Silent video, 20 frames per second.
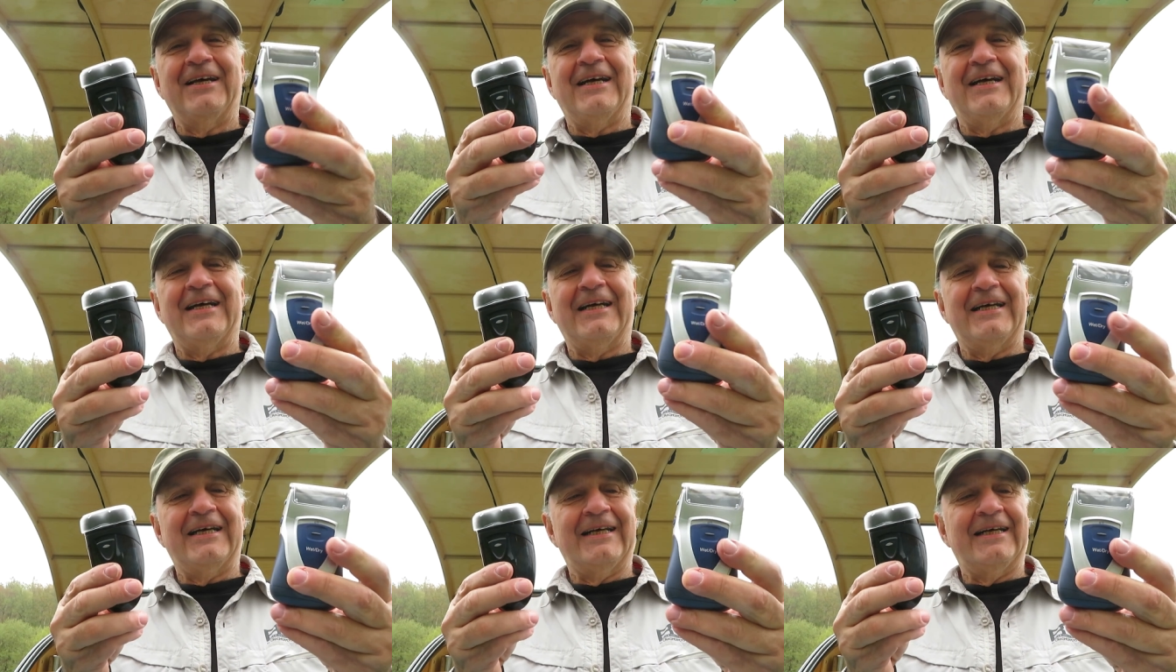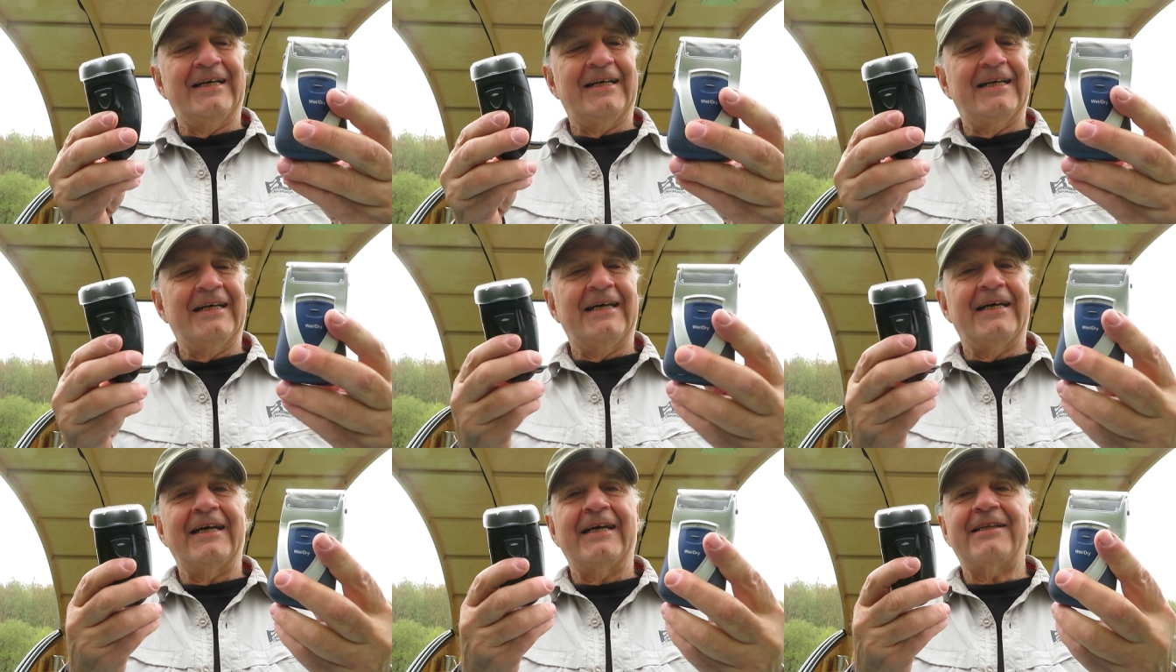
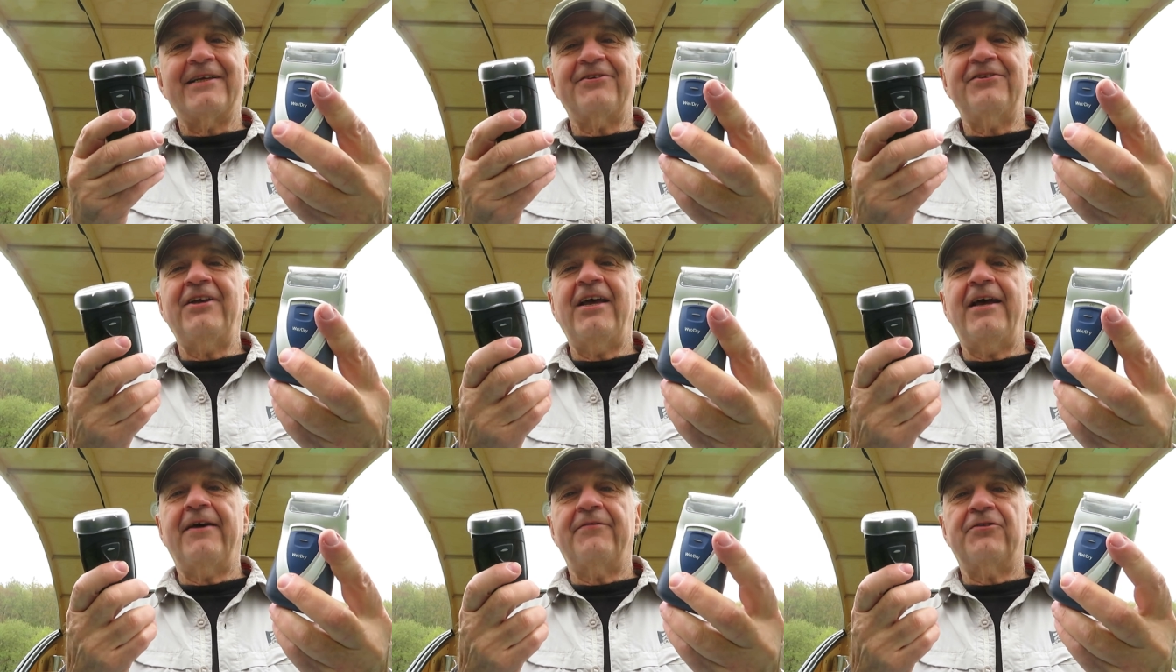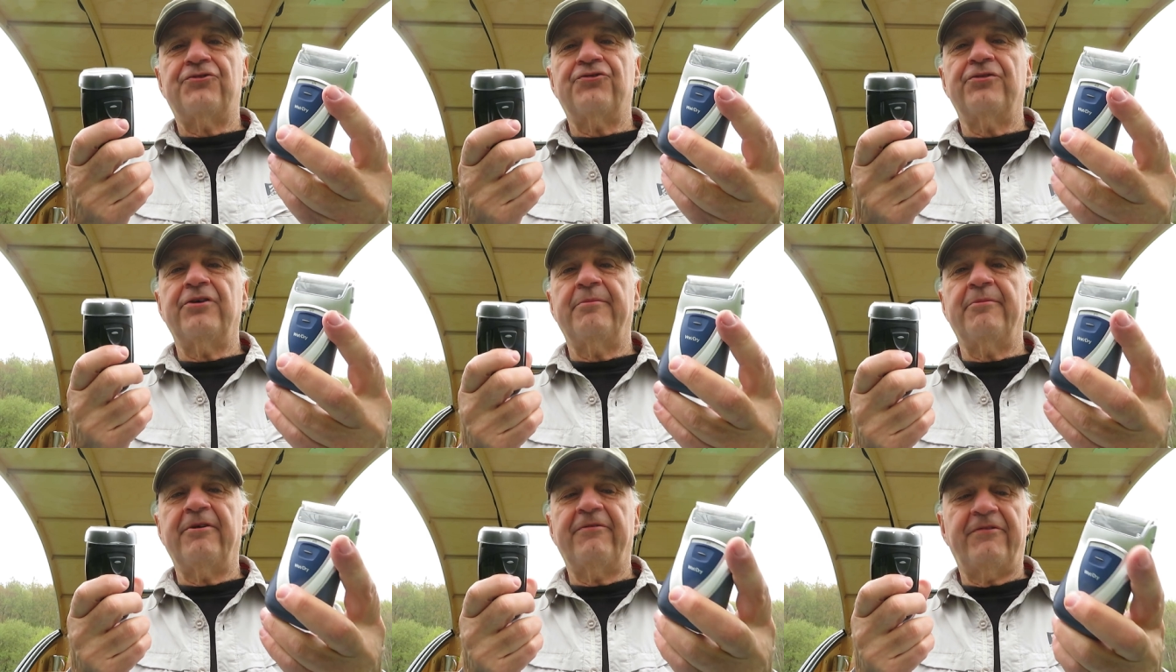Uh, it doesn't have a
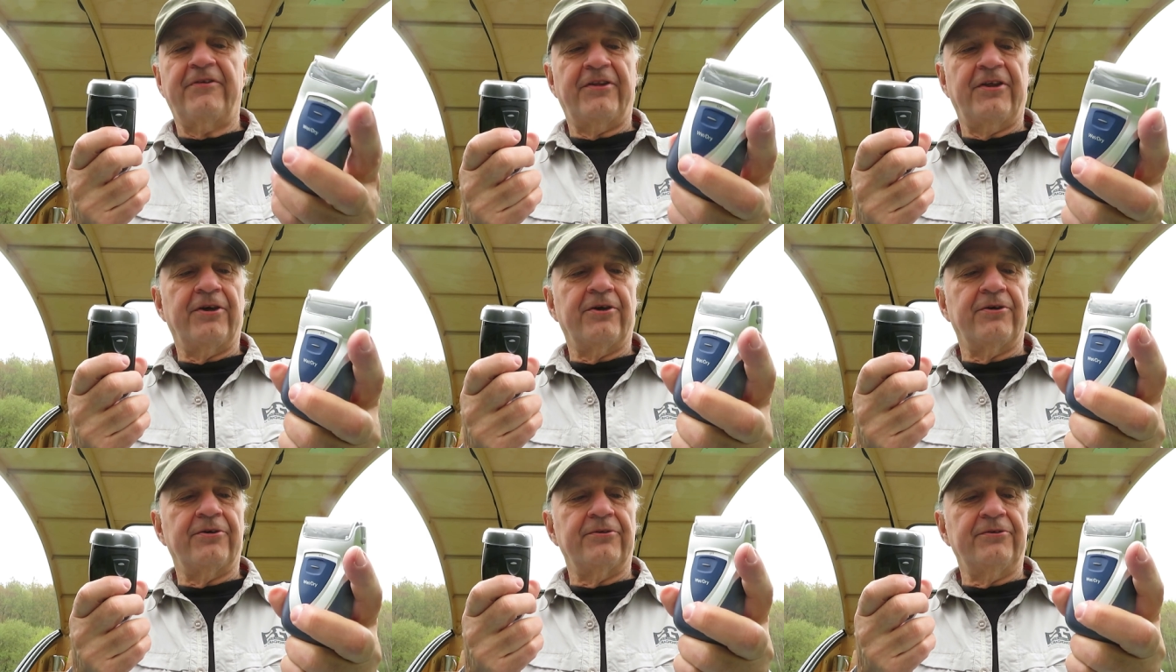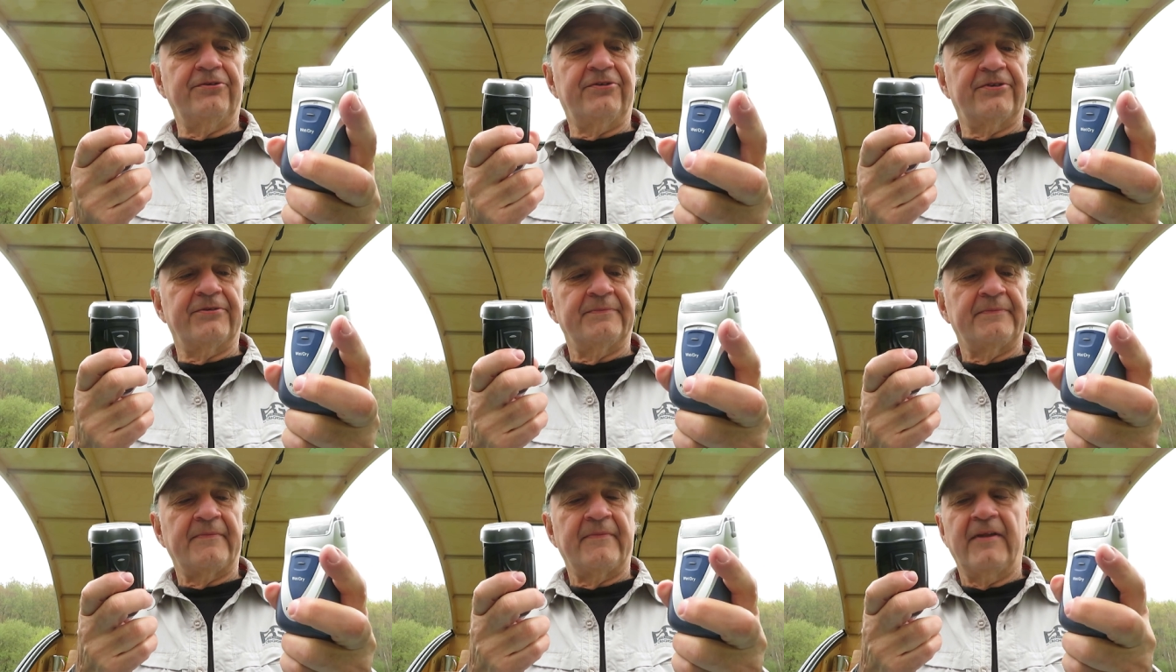trimmer for
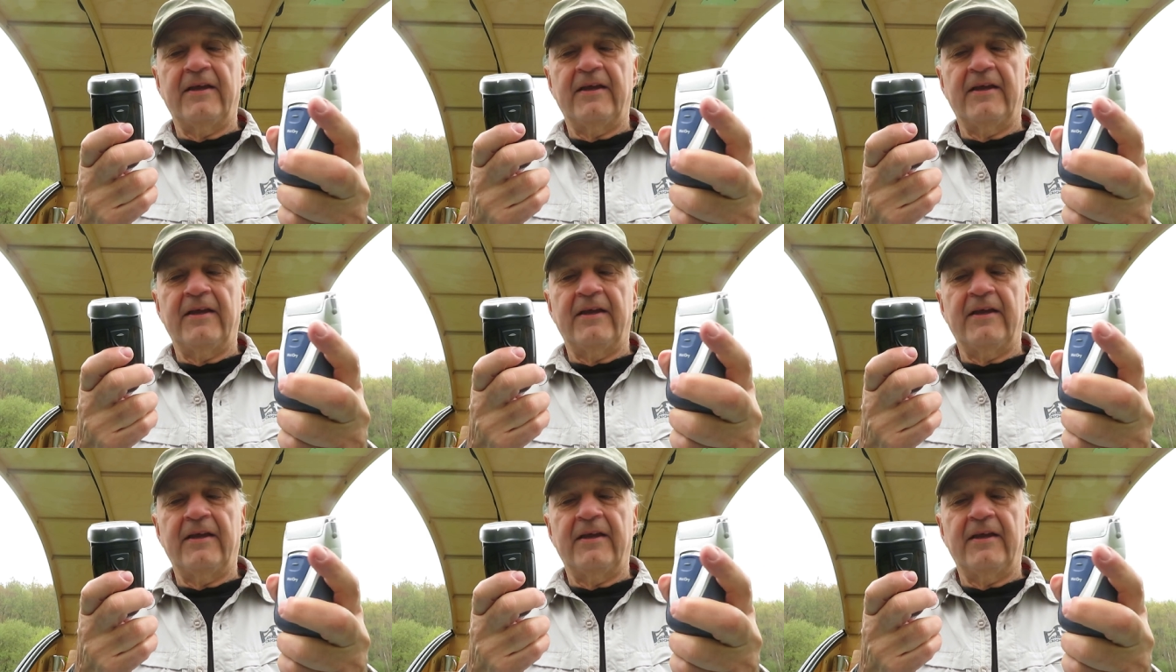those.